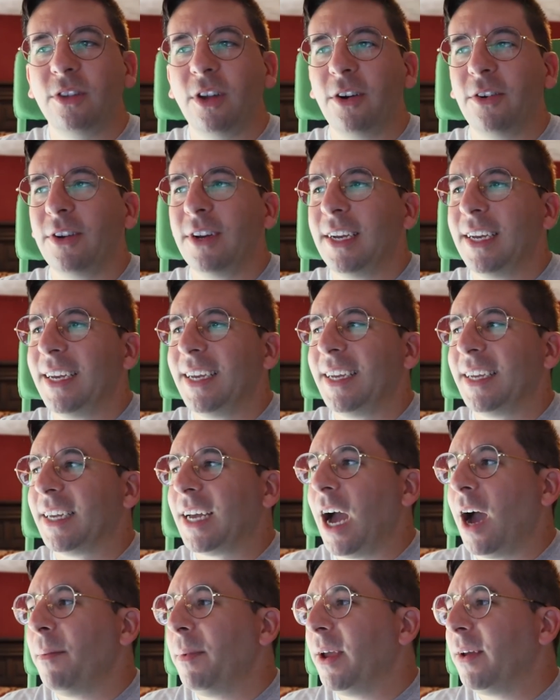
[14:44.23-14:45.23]
So
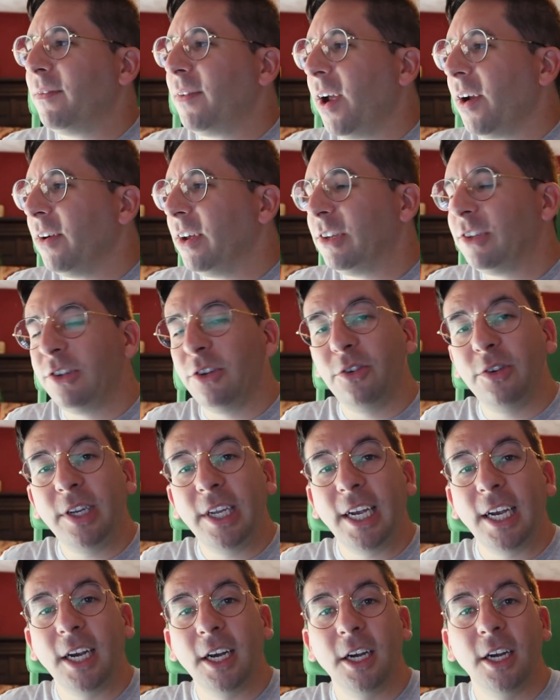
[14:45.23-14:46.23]
coming very soon
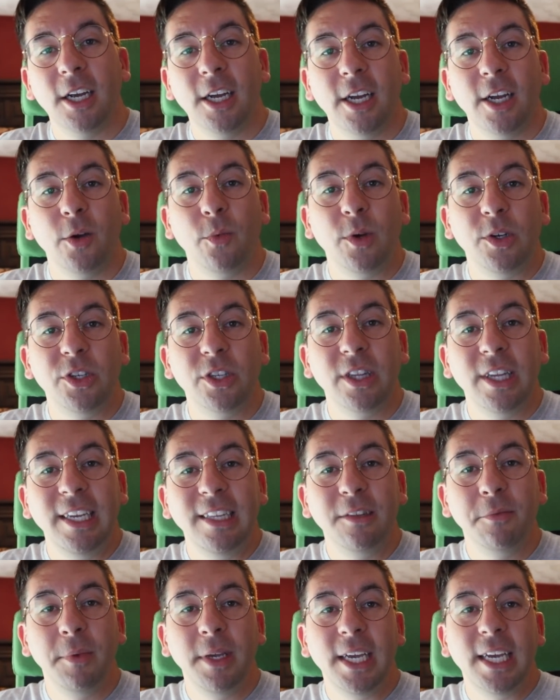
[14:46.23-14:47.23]
here, which
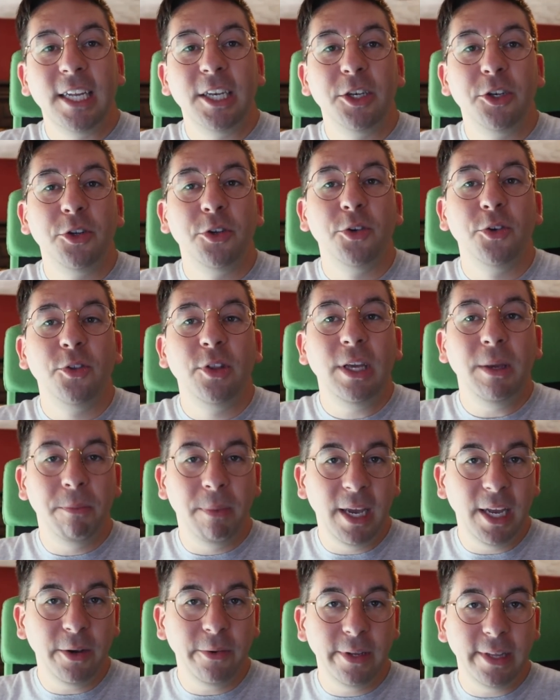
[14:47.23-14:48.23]
leads me into the
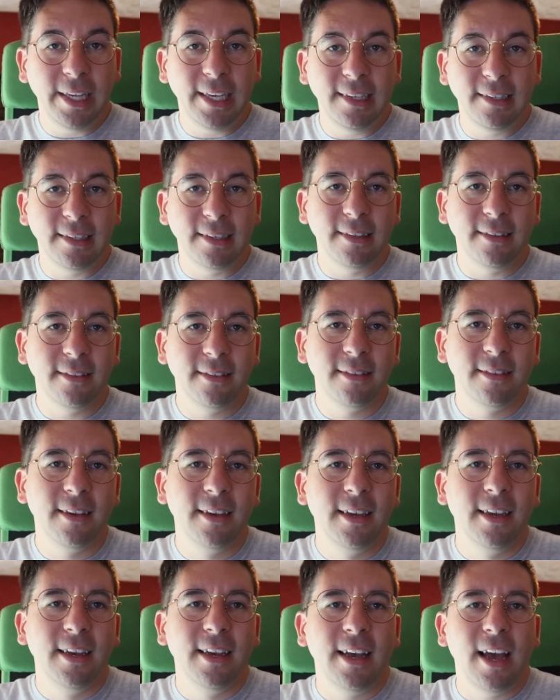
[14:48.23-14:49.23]
pin releases.
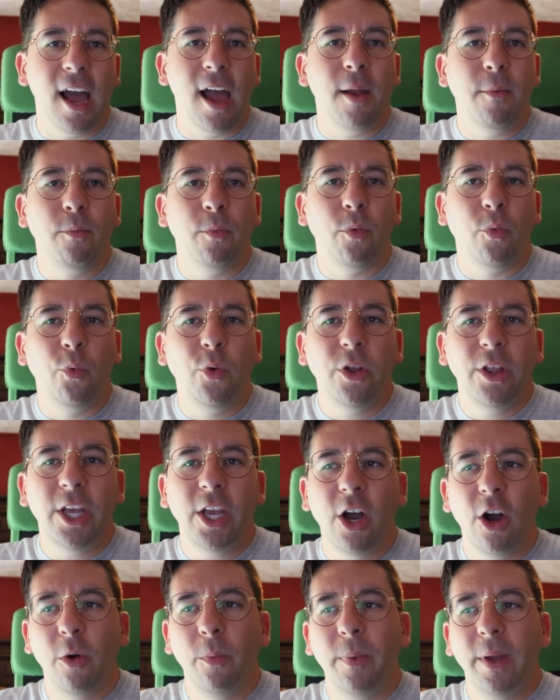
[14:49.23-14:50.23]
I'm
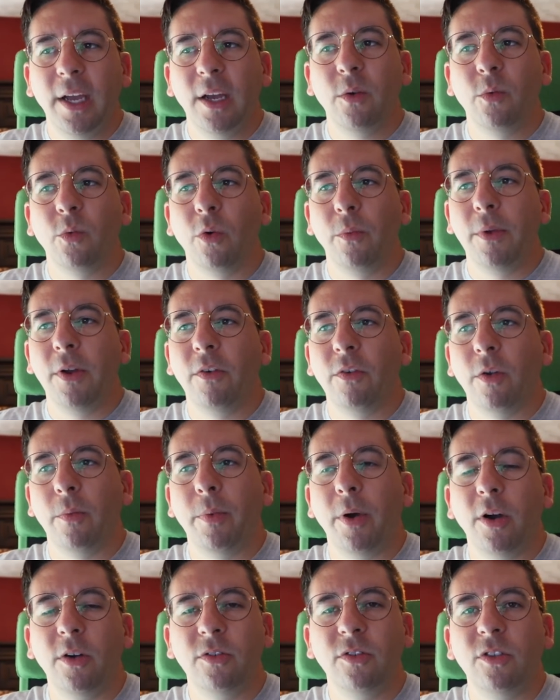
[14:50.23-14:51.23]
really hoping we'll be able to
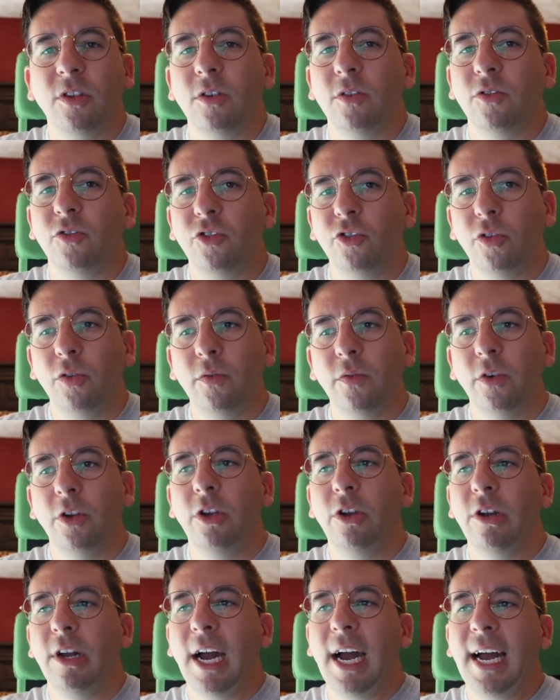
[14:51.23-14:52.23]
post those soon for
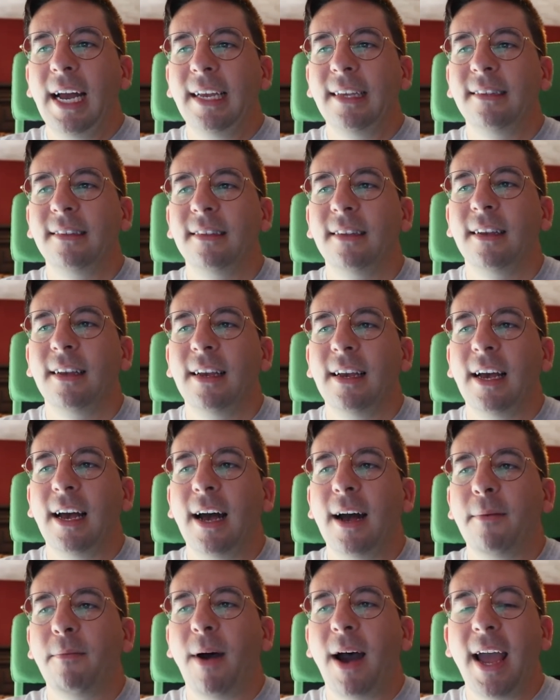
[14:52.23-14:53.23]
you guys.
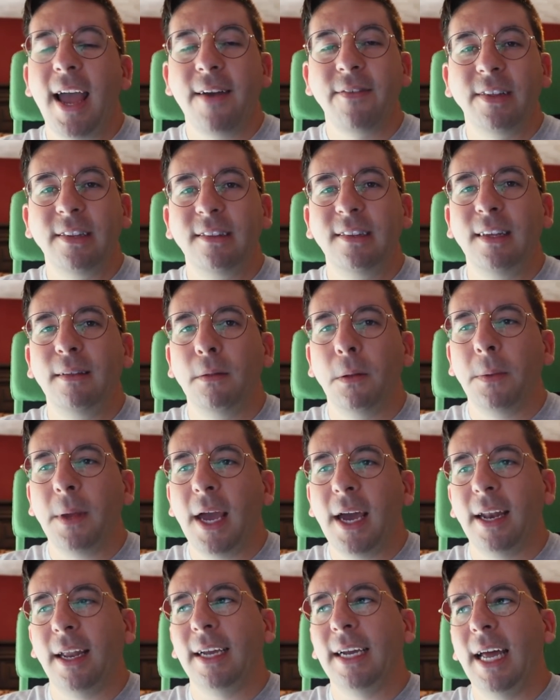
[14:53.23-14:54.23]
Um, I haven't seen them
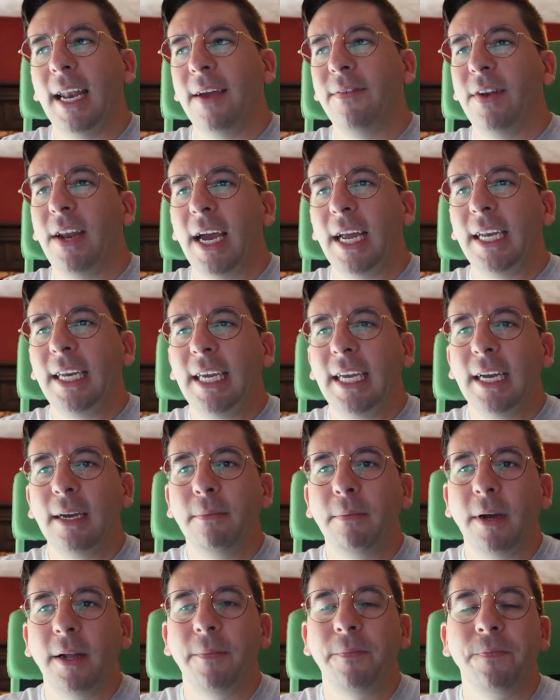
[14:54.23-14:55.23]
yet. I kind of have an
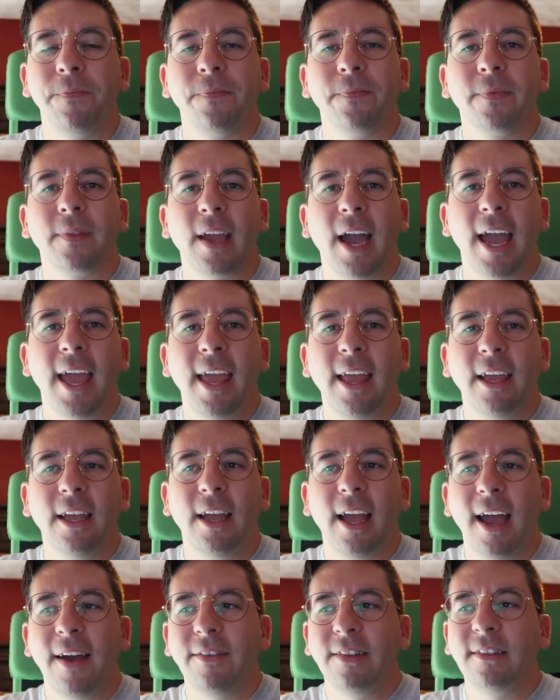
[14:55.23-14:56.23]
idea, but I
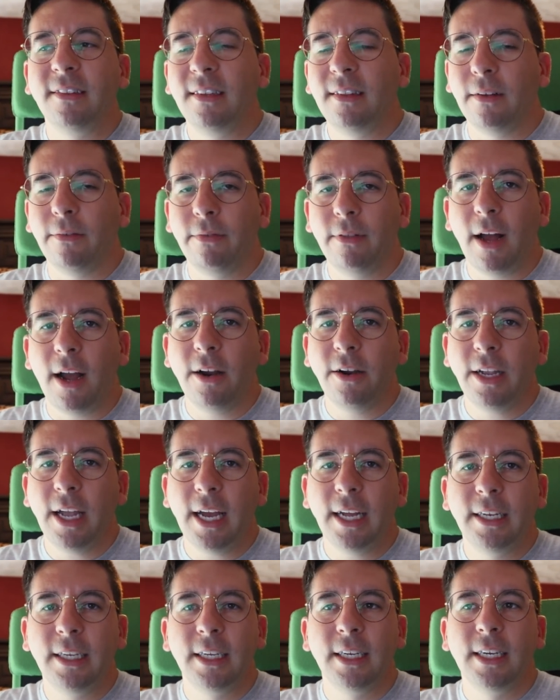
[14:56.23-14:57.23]
haven't seen the flyer
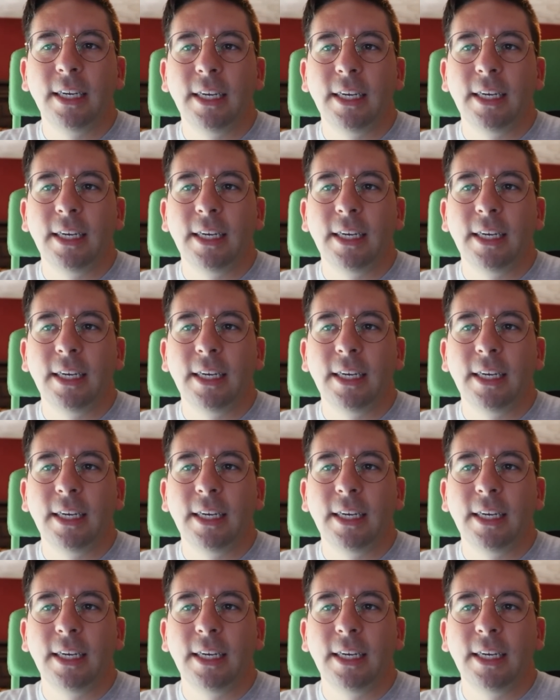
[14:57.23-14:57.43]
yet.